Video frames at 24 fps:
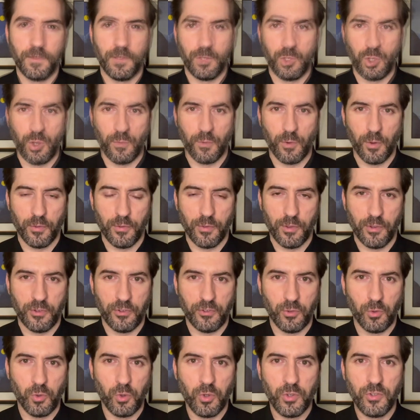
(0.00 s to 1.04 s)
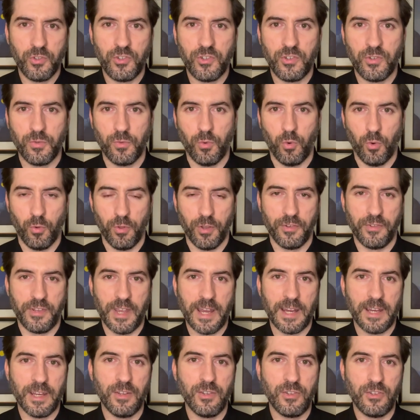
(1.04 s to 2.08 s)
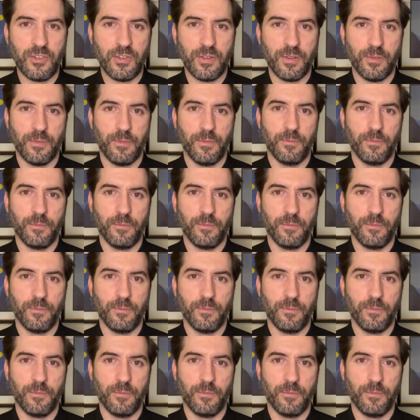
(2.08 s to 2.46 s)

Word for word: You've got the swords or the daggers,